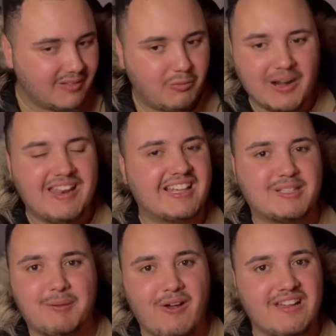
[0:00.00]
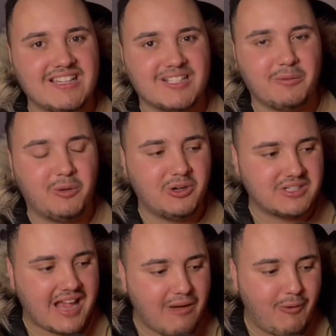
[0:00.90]
what an experience it
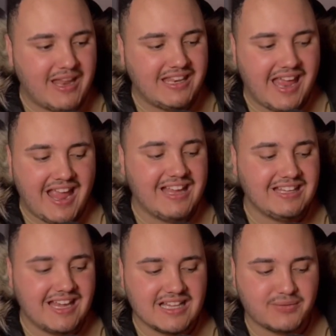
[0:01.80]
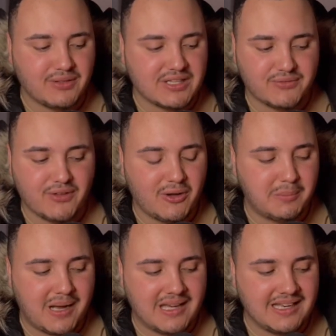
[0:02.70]
was. I waited 8 years for this
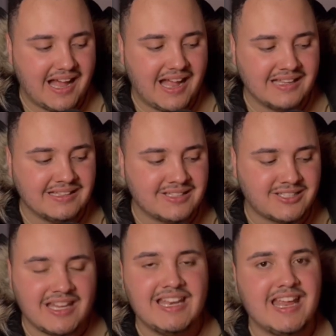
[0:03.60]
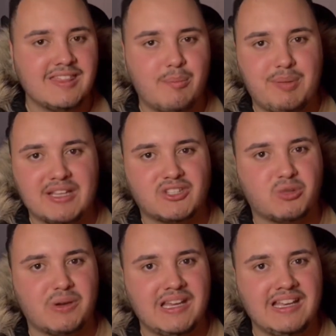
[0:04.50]
film, man, and seeing it in the big
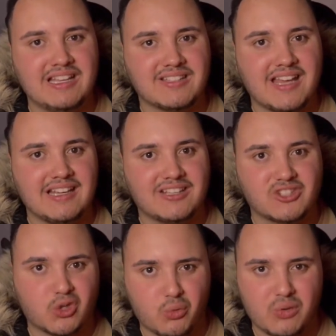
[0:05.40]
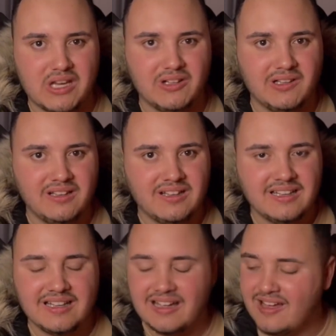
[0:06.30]
screen is, like, surreal.
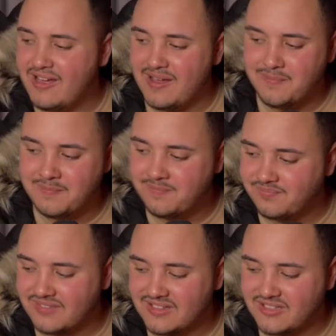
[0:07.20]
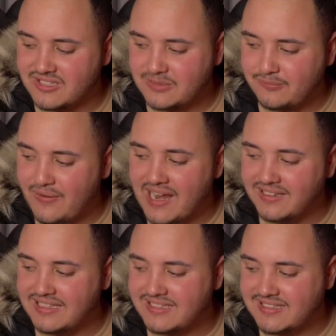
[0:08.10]
Just
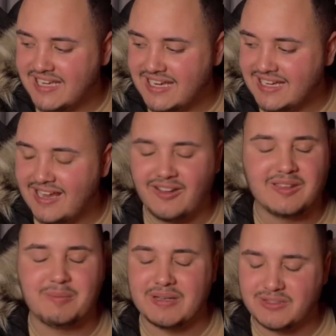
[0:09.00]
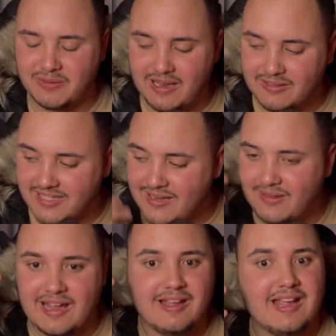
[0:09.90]
finally seeing it on the big screen, it's like,
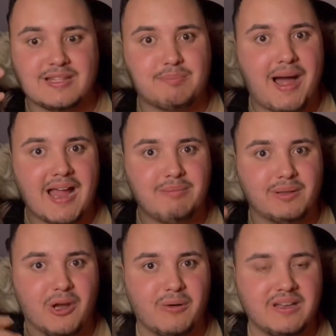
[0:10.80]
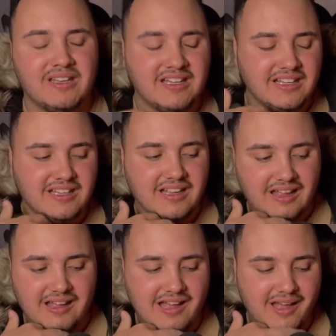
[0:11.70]
it's mind-blowing.
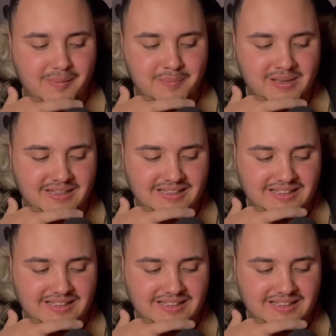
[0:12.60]
And